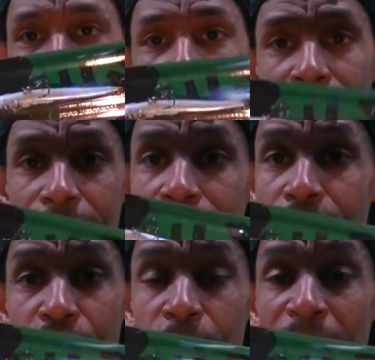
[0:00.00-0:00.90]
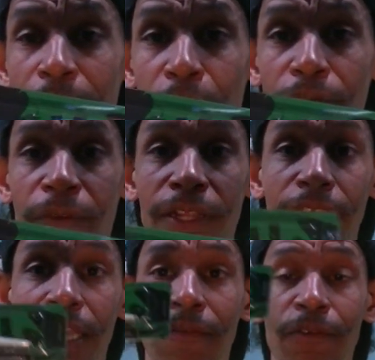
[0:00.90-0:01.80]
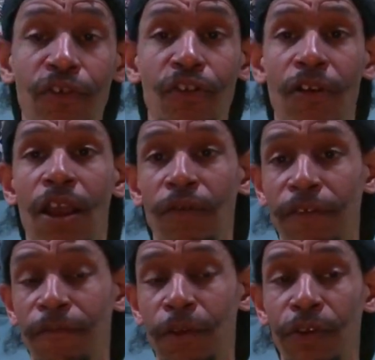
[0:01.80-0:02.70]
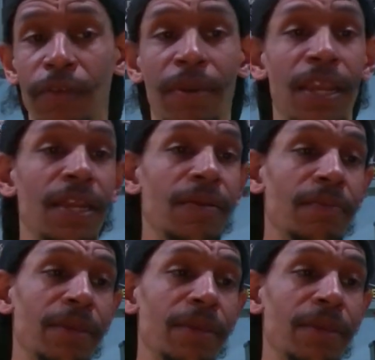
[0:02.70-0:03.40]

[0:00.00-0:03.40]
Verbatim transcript: get this thing to suspend perfectly. If you start out with a floating bait,